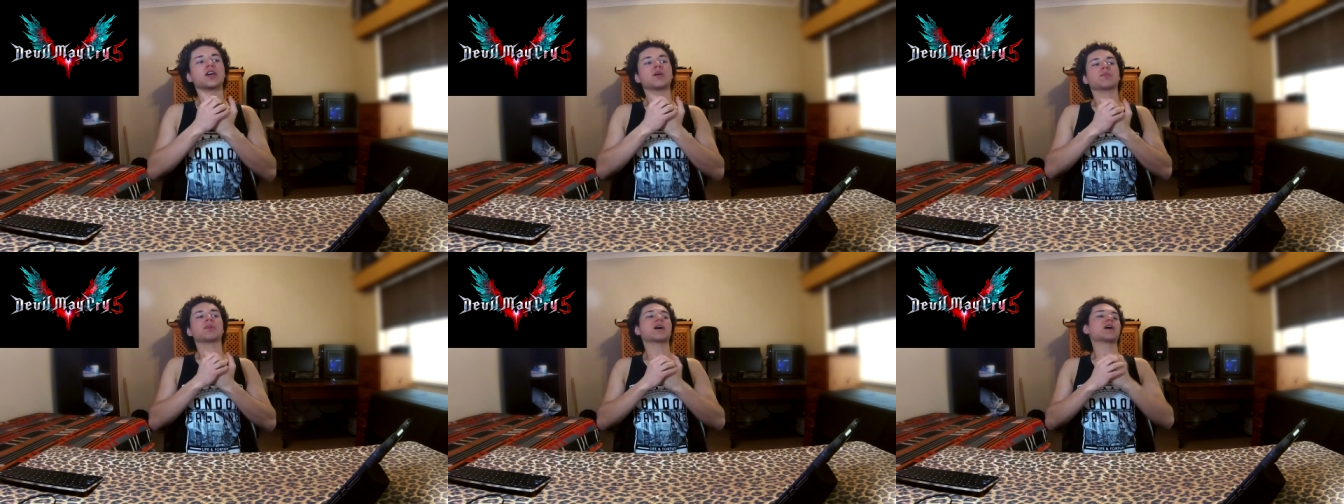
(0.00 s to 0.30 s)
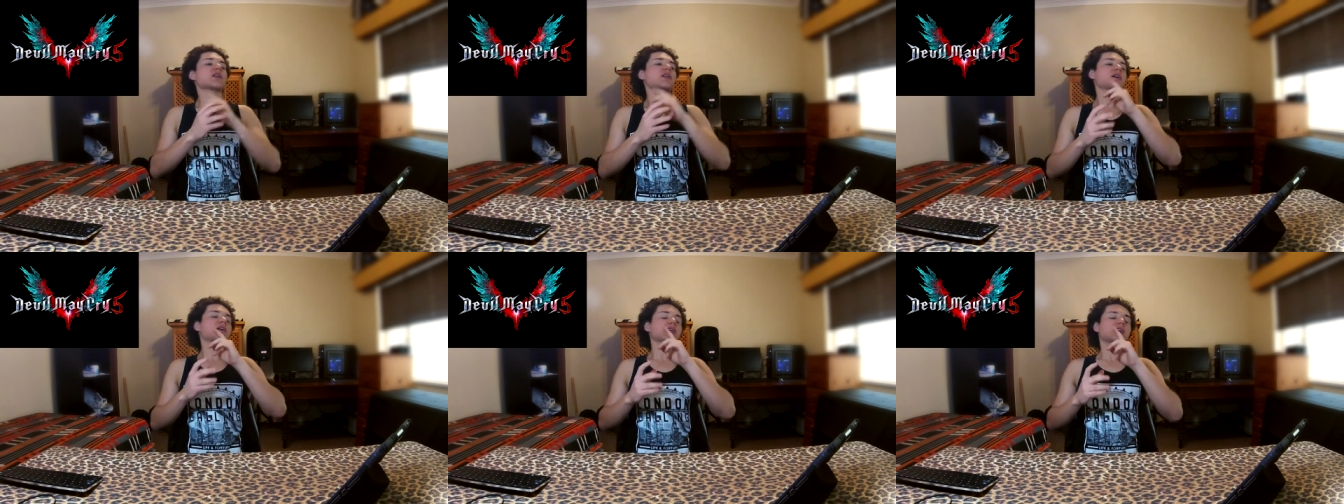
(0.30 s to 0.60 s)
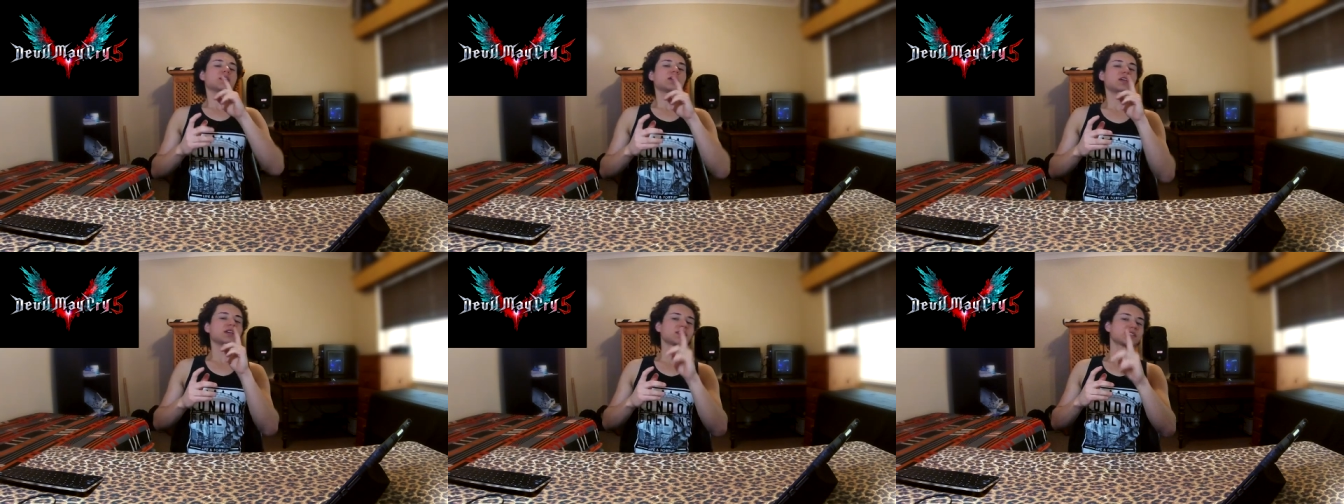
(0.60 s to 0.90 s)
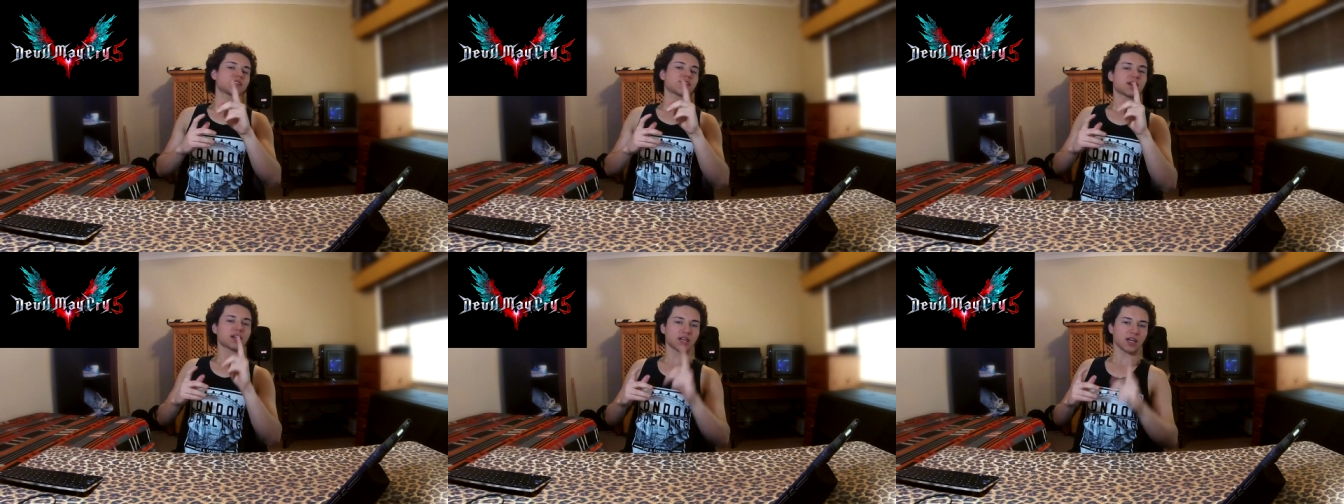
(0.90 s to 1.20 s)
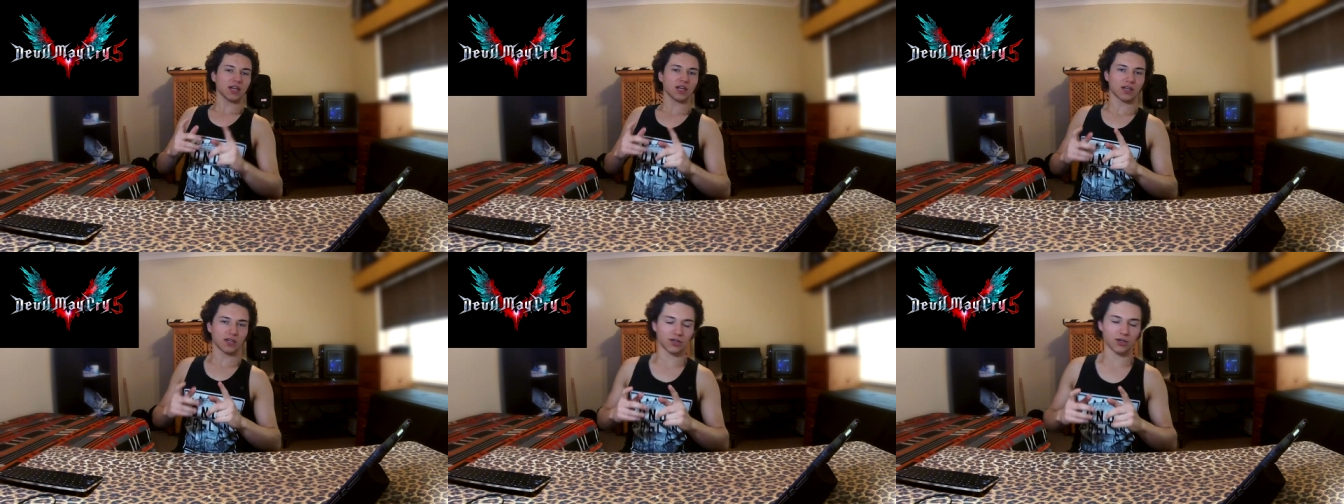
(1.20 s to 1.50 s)
But here's the
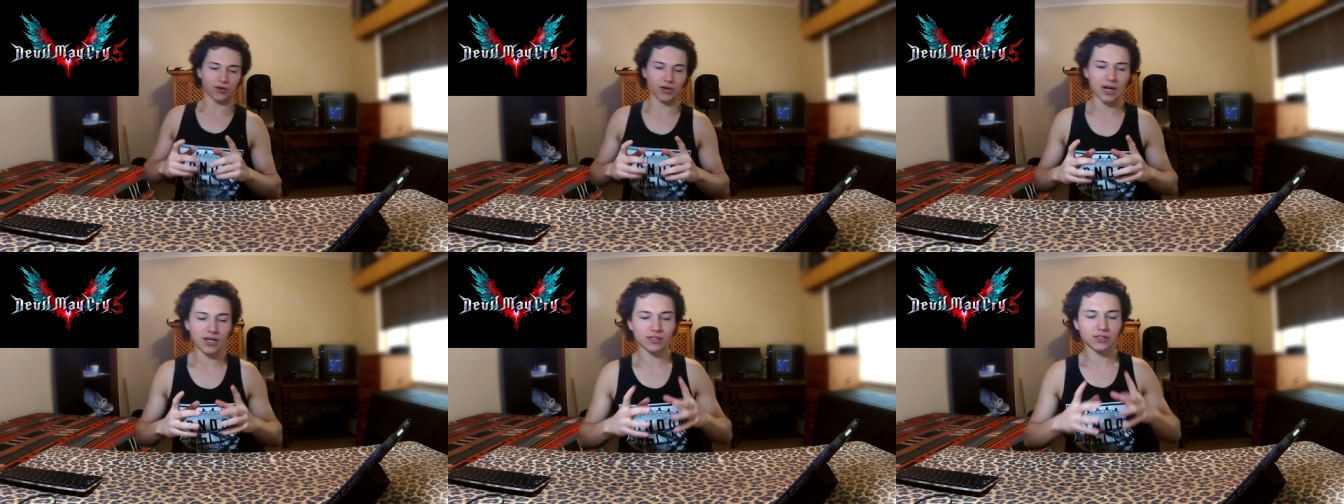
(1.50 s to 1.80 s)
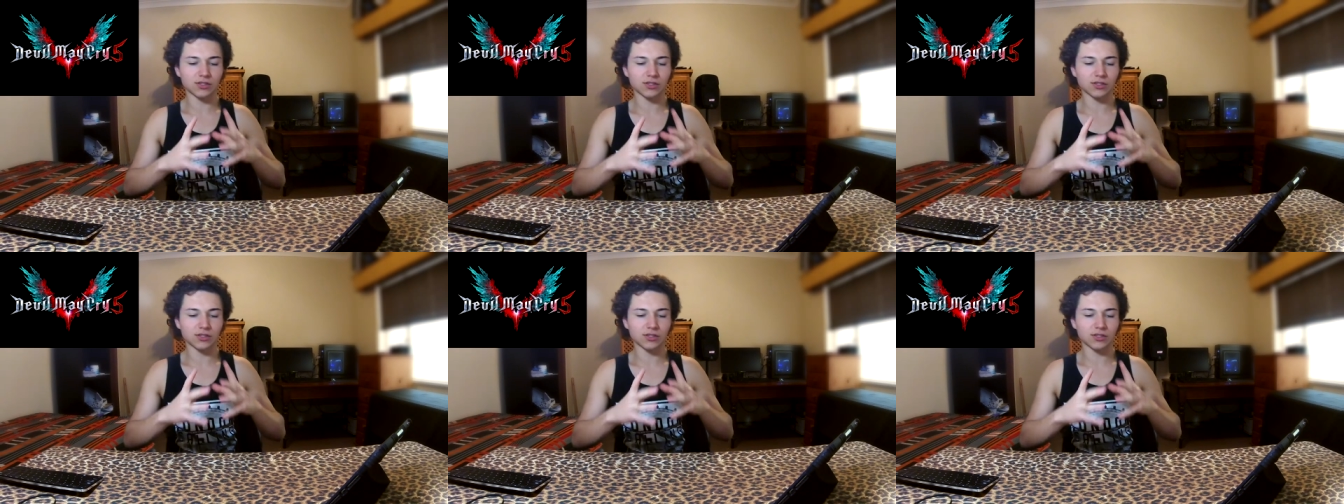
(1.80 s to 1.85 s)
kicker, alright?